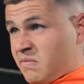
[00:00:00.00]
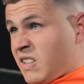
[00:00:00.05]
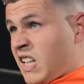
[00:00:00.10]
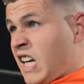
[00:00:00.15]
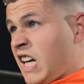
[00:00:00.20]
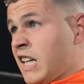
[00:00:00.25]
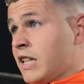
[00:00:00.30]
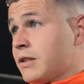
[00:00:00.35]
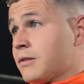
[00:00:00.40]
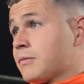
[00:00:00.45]

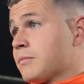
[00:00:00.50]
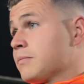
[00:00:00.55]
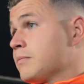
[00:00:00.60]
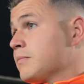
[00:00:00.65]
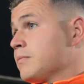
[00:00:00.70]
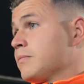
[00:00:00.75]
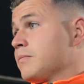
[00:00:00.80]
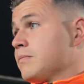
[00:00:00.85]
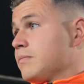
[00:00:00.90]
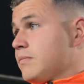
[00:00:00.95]
Like,
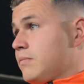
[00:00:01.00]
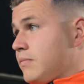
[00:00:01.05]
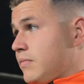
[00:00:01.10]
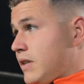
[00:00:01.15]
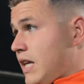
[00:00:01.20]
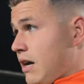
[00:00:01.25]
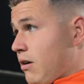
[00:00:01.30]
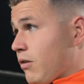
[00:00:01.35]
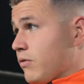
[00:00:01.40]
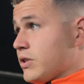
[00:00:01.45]

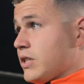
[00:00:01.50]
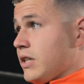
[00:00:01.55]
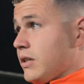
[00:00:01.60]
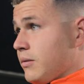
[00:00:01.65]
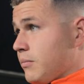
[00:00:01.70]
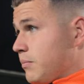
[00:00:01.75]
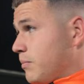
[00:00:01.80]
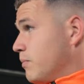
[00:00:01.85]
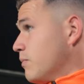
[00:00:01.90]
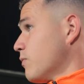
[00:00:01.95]
they're obviously
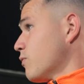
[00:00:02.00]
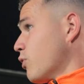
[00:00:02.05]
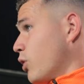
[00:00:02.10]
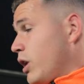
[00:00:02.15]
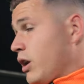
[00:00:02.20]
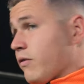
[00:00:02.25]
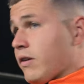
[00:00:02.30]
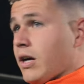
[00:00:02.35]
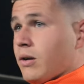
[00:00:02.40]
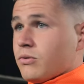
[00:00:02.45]

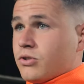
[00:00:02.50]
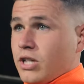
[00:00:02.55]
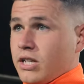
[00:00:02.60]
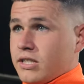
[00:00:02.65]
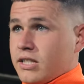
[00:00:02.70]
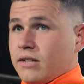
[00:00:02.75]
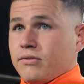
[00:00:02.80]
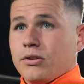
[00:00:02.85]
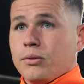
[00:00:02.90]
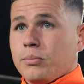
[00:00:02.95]
running around
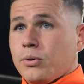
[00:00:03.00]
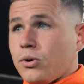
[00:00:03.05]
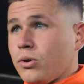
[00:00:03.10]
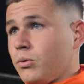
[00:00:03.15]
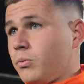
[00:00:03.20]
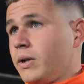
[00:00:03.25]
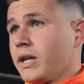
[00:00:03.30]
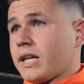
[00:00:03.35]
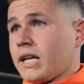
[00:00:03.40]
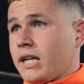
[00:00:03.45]
chasing after the ball,
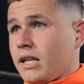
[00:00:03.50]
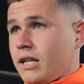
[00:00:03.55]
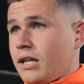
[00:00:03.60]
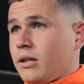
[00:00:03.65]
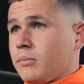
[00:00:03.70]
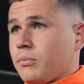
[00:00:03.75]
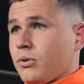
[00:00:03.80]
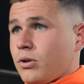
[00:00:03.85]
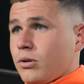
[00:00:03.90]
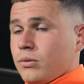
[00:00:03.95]
and we're kind of
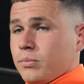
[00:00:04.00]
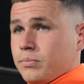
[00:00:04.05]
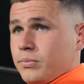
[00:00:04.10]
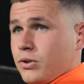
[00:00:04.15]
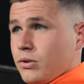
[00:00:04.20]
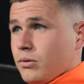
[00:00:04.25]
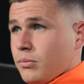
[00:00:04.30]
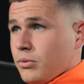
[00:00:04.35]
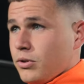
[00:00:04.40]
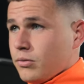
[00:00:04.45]
letting the ball
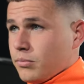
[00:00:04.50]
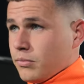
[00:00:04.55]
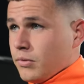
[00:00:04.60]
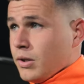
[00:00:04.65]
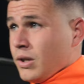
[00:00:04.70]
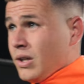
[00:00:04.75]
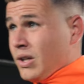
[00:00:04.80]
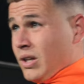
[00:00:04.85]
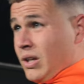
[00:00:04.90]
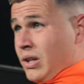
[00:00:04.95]
do
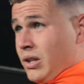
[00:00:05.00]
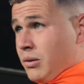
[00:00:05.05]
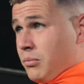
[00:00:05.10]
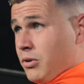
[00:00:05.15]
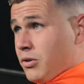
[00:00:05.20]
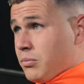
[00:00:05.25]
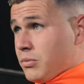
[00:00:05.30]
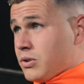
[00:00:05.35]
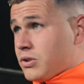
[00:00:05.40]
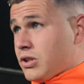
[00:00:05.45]
the
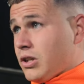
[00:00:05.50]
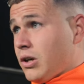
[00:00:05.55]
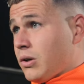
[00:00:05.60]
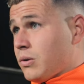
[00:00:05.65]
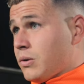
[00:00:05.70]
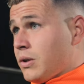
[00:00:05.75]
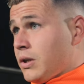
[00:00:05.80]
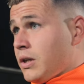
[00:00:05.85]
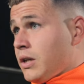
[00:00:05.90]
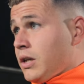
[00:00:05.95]
movement.
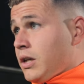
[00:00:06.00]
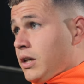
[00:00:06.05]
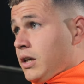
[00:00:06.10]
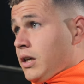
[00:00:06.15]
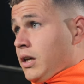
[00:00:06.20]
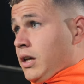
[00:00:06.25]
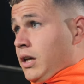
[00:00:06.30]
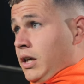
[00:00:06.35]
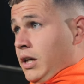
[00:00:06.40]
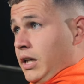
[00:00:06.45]
So
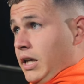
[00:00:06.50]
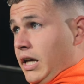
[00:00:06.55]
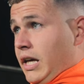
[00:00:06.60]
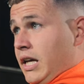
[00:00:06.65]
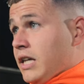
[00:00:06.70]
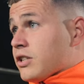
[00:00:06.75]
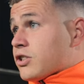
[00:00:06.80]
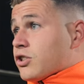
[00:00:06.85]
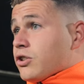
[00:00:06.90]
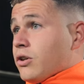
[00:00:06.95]
it
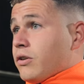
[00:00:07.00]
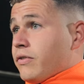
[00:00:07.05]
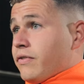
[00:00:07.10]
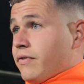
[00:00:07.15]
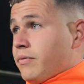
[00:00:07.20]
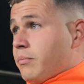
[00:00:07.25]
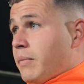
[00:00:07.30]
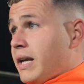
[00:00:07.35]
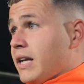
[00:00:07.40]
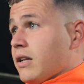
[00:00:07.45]
is
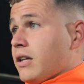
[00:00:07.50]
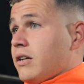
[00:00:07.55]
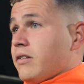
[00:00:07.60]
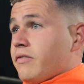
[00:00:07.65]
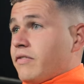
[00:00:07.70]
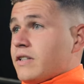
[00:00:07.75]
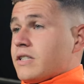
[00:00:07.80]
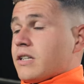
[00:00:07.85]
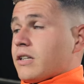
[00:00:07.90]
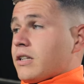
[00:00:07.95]
tough mentally
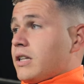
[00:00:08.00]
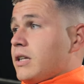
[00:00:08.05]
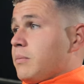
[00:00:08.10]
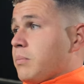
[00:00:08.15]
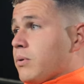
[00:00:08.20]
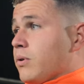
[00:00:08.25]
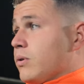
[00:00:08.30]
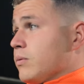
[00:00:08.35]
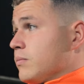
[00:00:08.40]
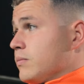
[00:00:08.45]
and physically,
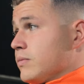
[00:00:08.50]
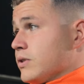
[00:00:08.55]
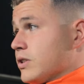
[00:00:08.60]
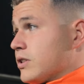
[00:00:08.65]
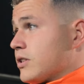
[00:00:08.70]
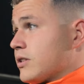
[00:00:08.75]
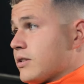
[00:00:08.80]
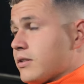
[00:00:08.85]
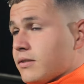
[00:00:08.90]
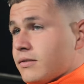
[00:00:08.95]
but
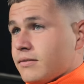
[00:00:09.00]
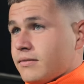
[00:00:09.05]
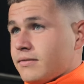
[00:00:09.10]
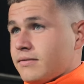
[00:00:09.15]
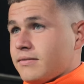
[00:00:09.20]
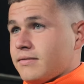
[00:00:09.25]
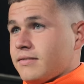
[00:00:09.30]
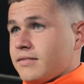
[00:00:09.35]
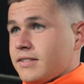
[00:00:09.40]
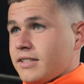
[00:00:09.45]
that's
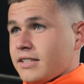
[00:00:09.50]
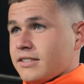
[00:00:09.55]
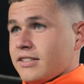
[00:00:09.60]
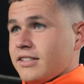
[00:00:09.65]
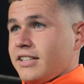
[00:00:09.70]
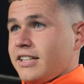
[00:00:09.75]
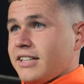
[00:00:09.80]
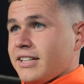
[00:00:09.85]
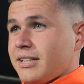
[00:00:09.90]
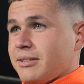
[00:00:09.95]

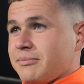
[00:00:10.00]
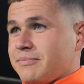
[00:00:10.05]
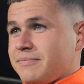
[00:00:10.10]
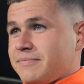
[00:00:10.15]
the league, isn't it?